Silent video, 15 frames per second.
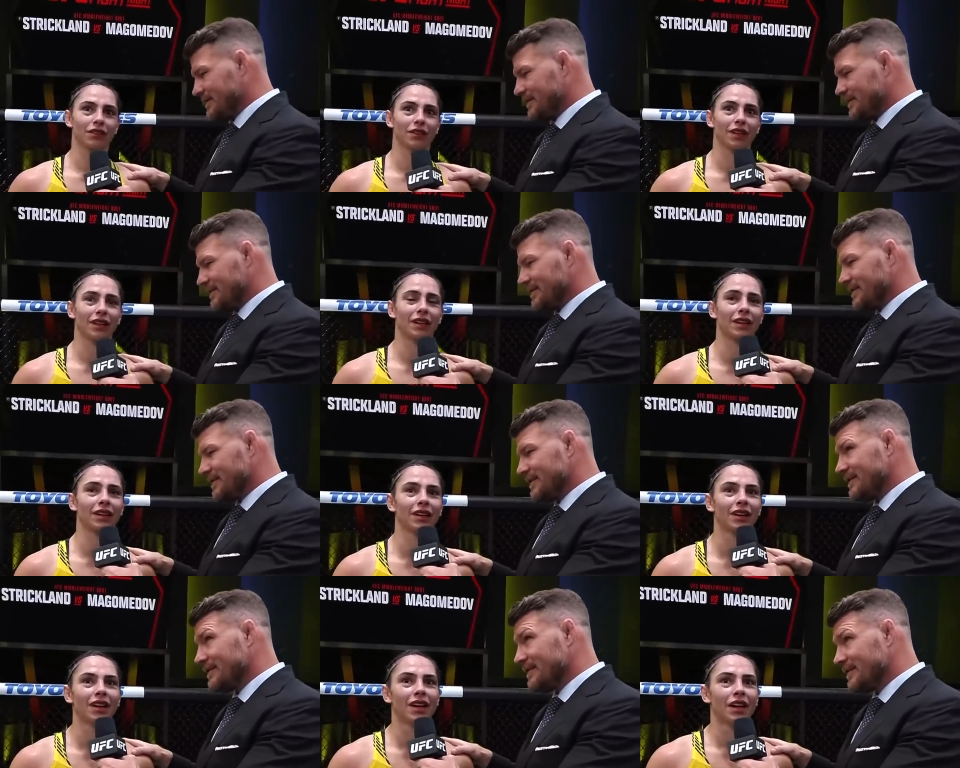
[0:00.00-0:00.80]
Speaker 1: I want to
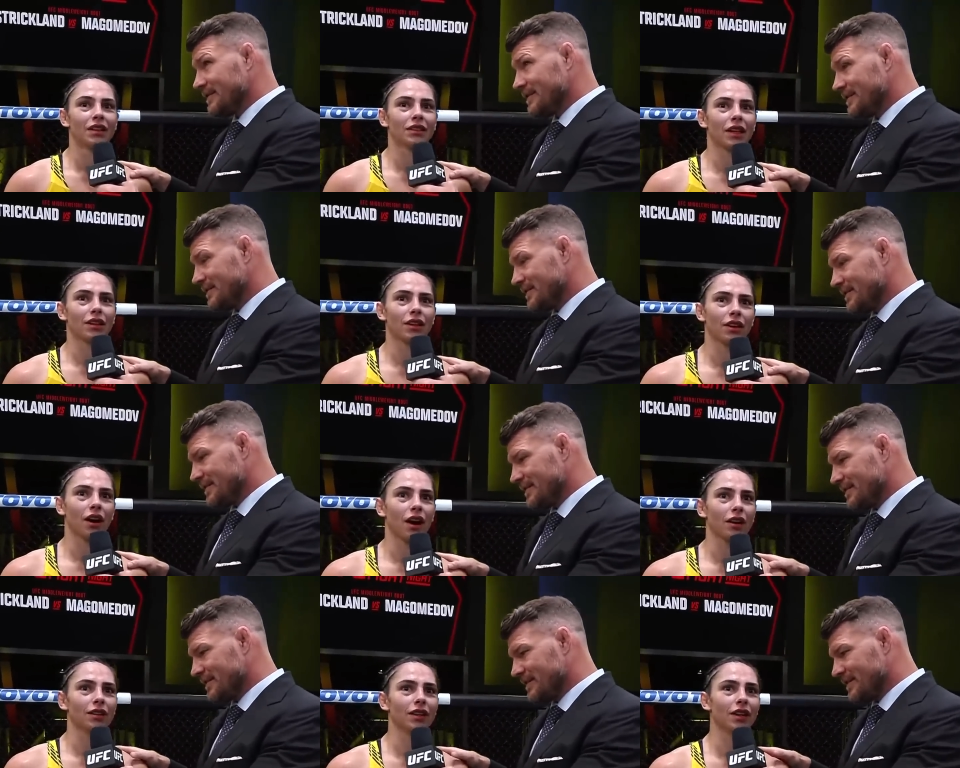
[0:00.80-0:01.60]
thank you,
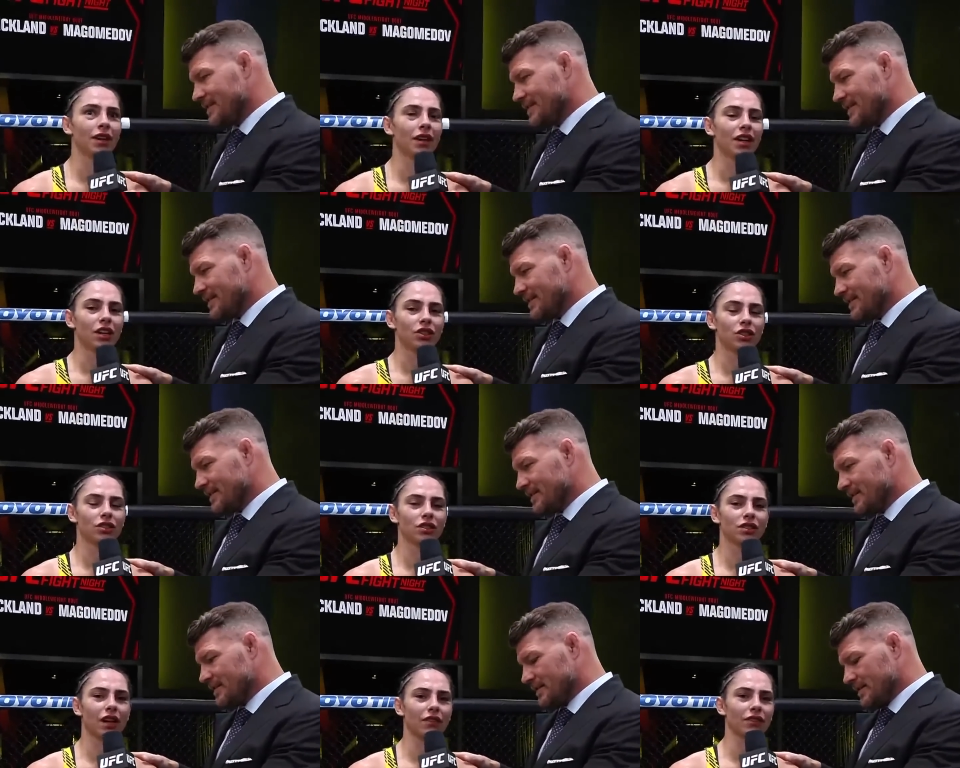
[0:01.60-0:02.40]
God.
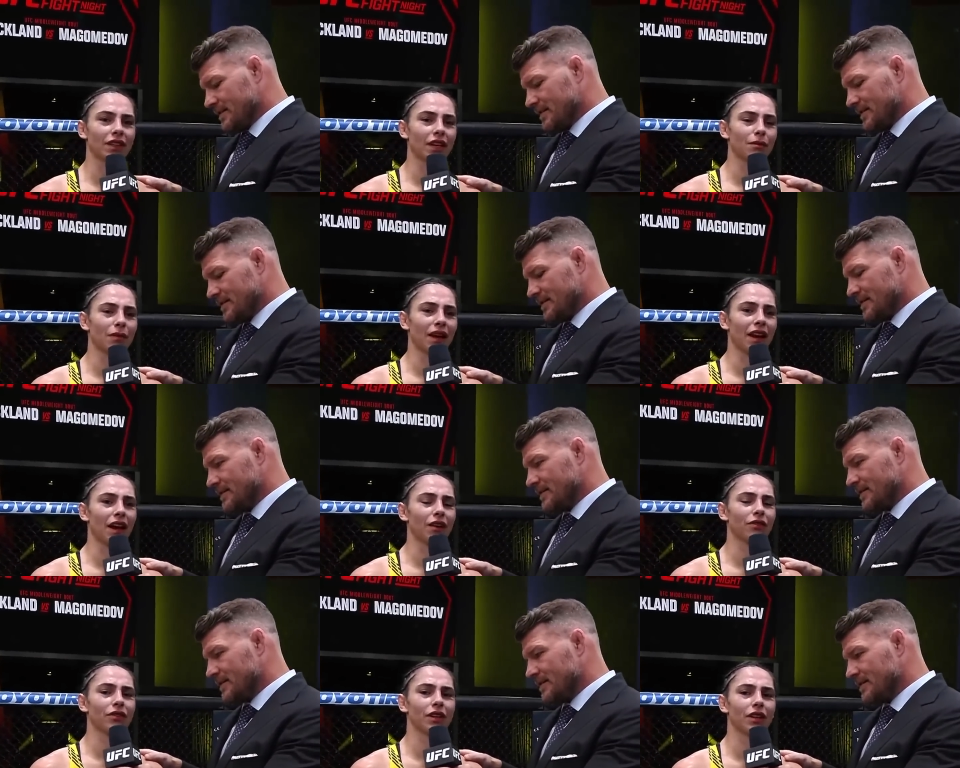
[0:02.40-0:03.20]
Jesus everything in my
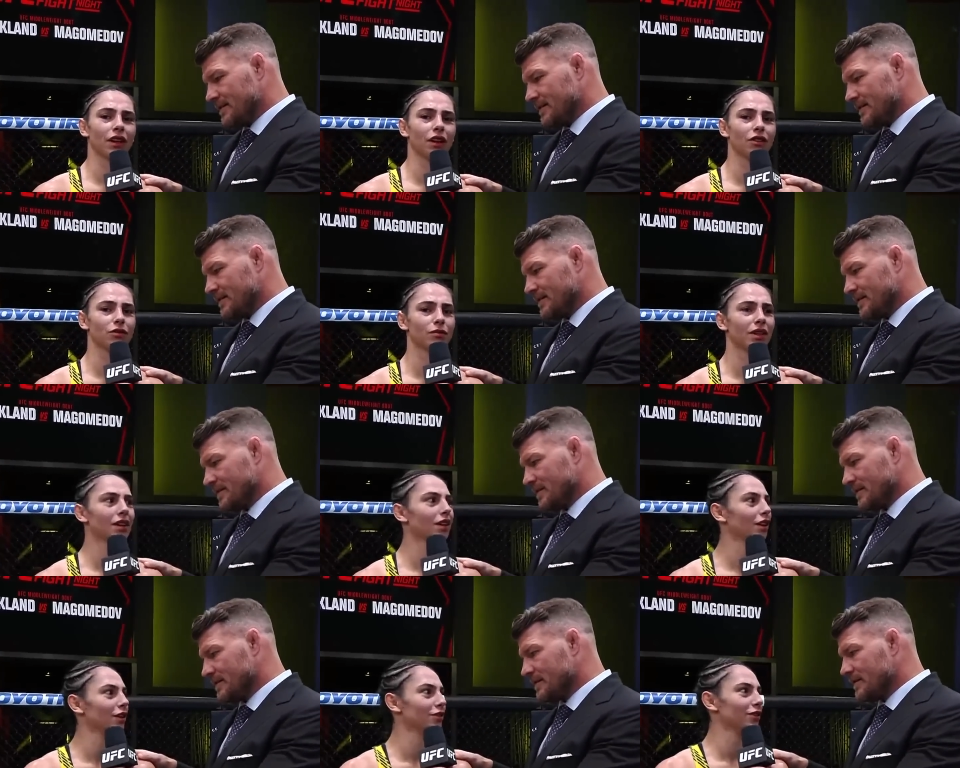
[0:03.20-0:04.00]
life. He loves me, He
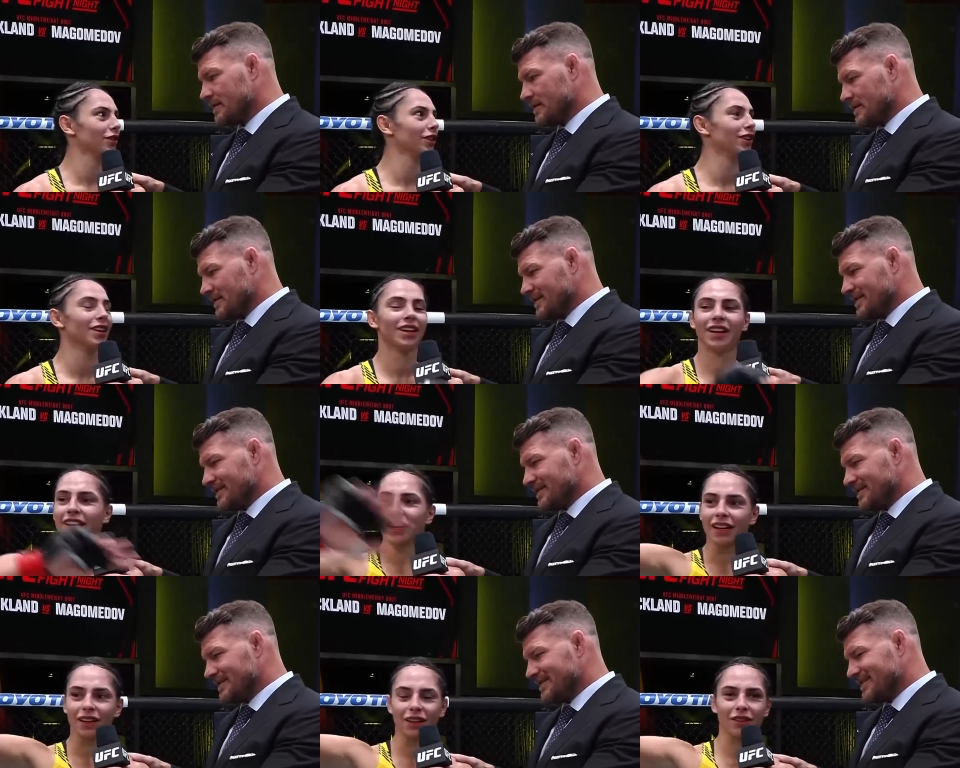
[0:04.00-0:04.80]
loves you,
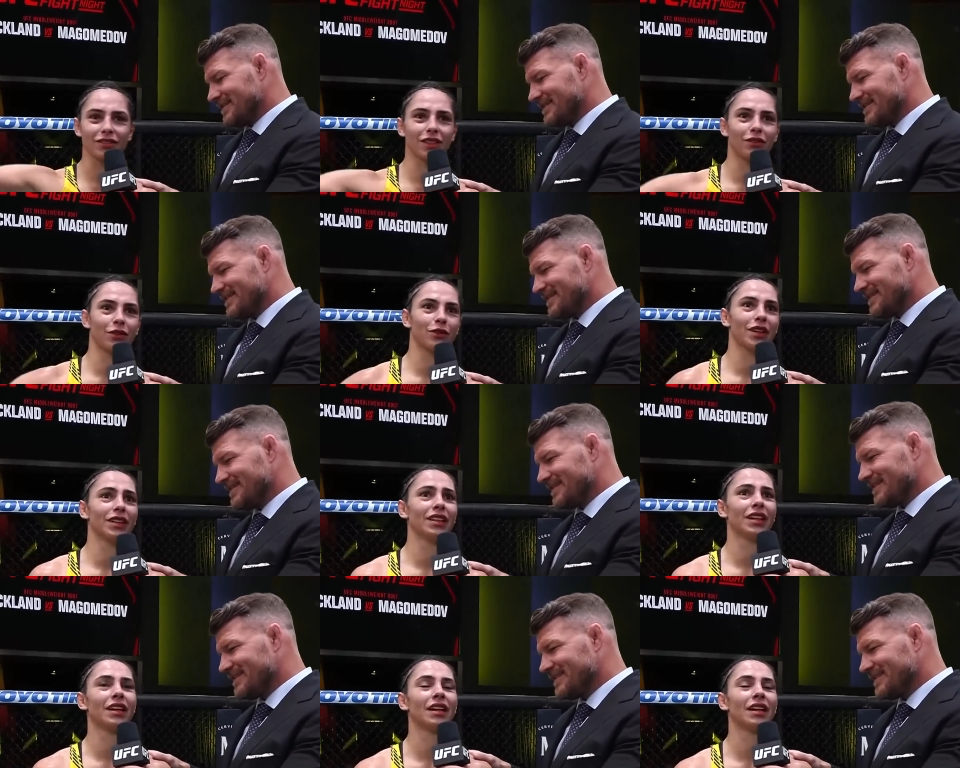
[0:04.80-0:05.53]
He loves everyone.